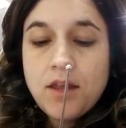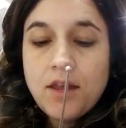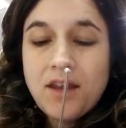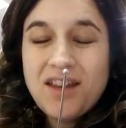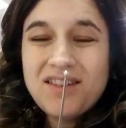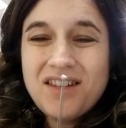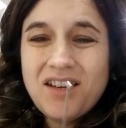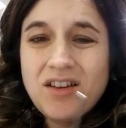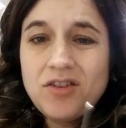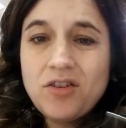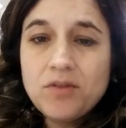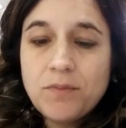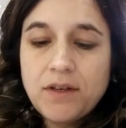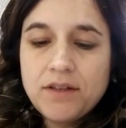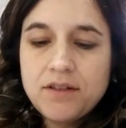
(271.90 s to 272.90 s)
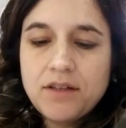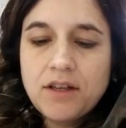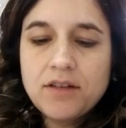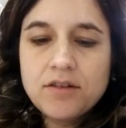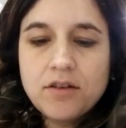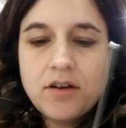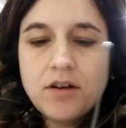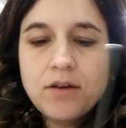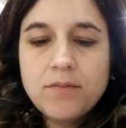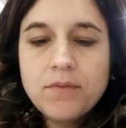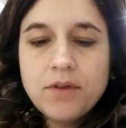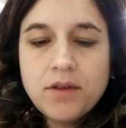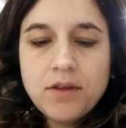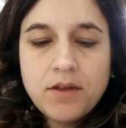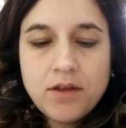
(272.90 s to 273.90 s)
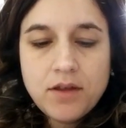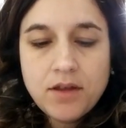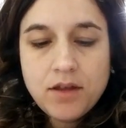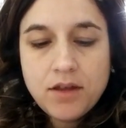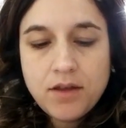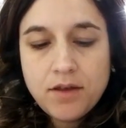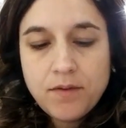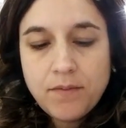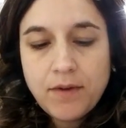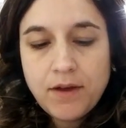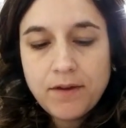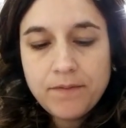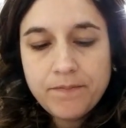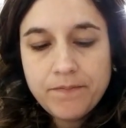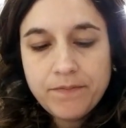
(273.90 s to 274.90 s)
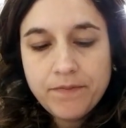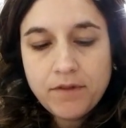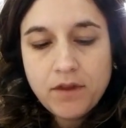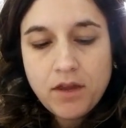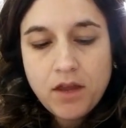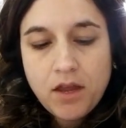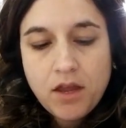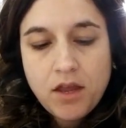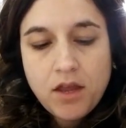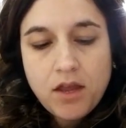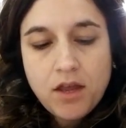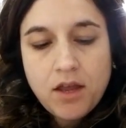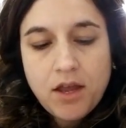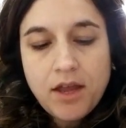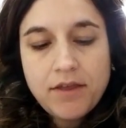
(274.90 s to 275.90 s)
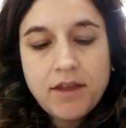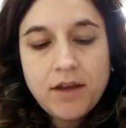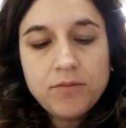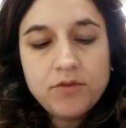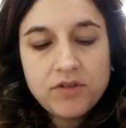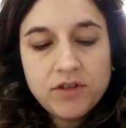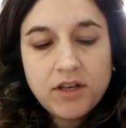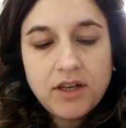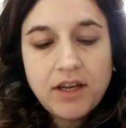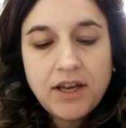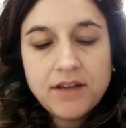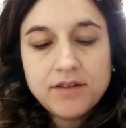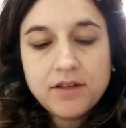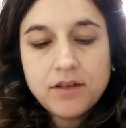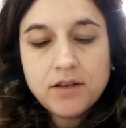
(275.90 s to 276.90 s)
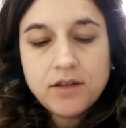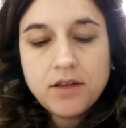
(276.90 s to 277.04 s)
Guess I could use my son's arm, but I think I'm just going to guess it.